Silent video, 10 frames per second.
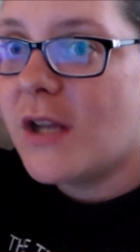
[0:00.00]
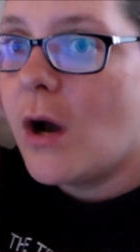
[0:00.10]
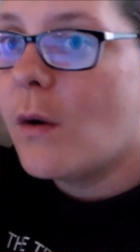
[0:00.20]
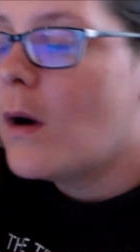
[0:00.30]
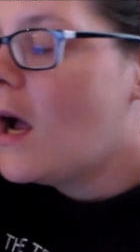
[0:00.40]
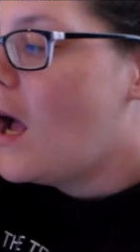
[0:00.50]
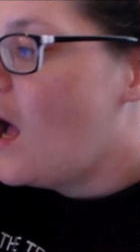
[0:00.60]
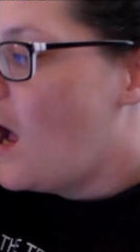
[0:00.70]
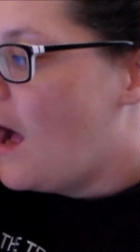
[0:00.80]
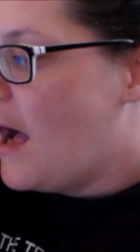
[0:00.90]
So.
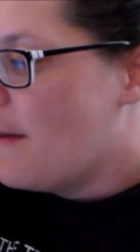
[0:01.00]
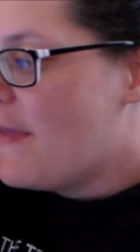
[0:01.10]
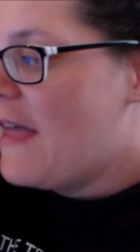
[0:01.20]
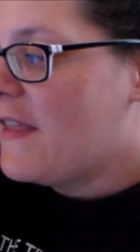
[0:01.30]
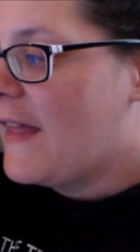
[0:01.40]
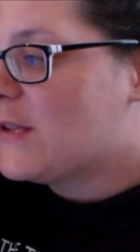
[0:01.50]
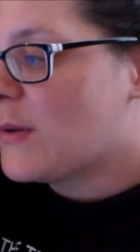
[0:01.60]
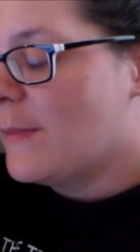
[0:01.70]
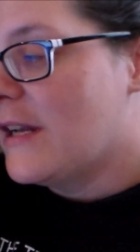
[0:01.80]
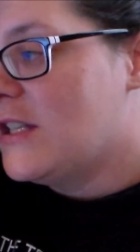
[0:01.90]
Um, I think
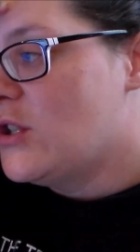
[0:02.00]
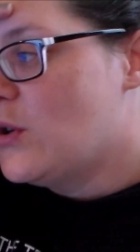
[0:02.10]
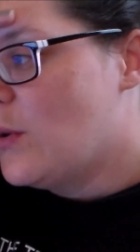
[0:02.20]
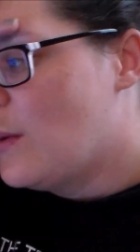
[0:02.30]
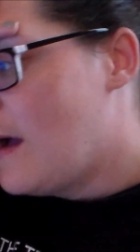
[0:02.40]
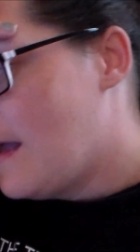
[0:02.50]
that's what I'm going to do.